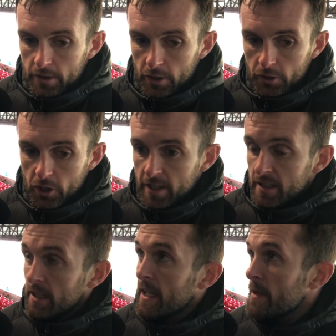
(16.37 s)
you're
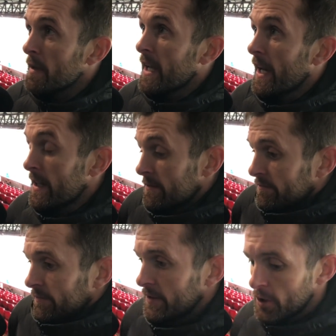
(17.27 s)
chasing the game again,
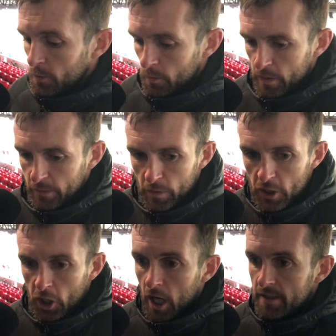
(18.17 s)
and you know we
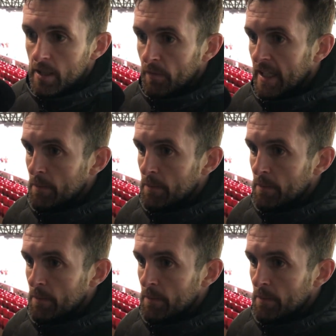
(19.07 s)
just can't seem to